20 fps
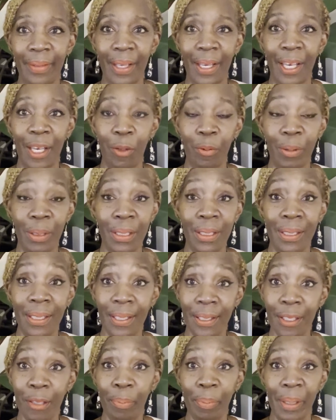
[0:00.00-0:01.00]
I would
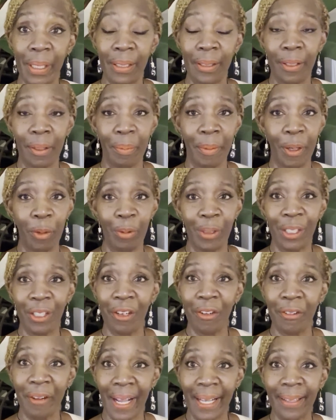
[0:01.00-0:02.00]
discipline them, I would
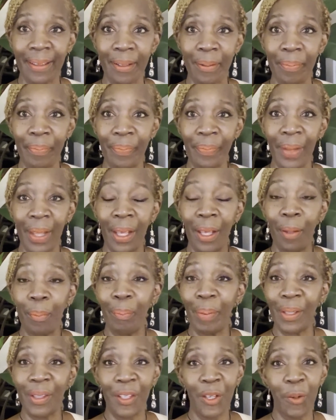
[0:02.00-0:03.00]
correct them,
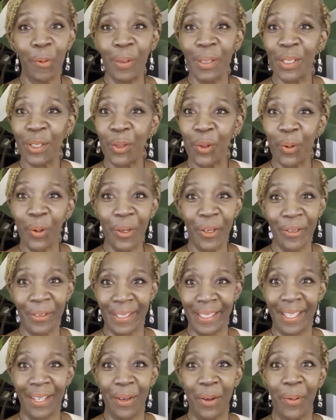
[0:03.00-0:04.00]
but there was no
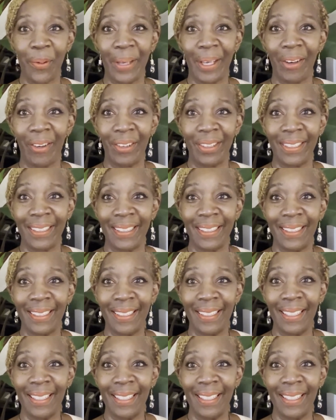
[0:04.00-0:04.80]
cursing going on.